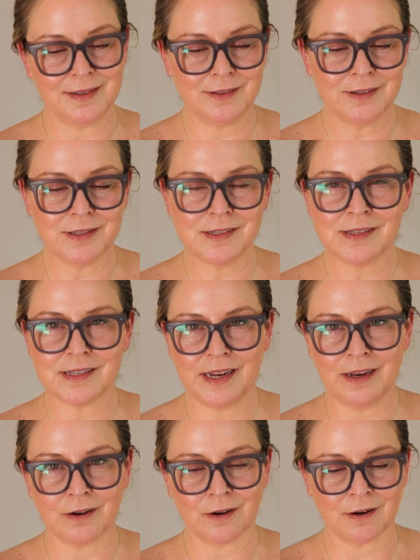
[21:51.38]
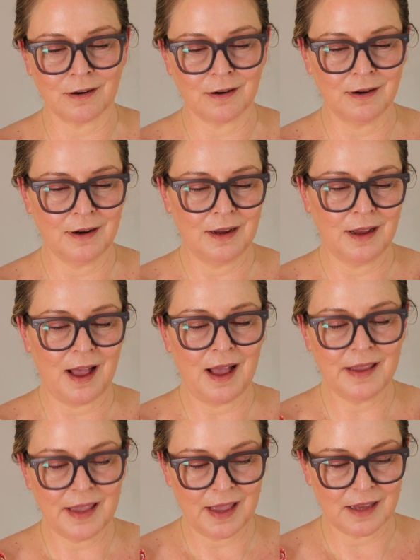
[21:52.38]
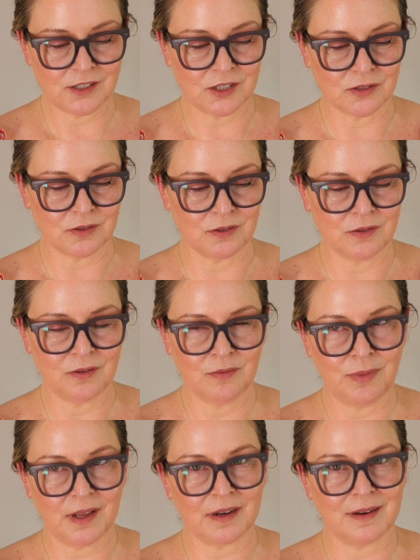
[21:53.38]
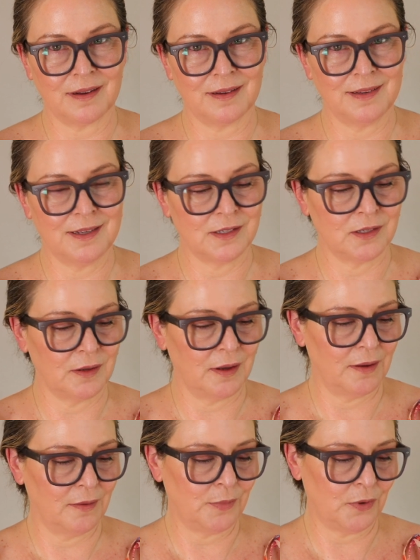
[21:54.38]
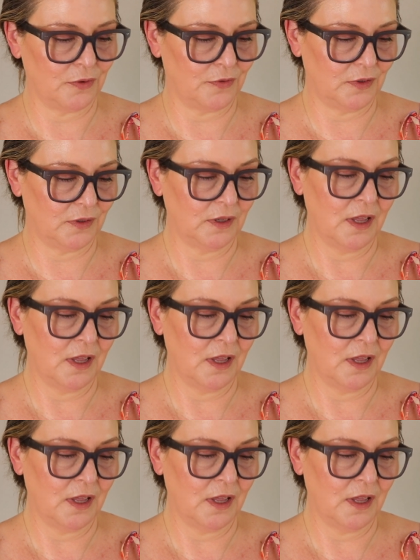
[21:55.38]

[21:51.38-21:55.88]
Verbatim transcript: look at this sneaker. I can't do, but it's beautiful.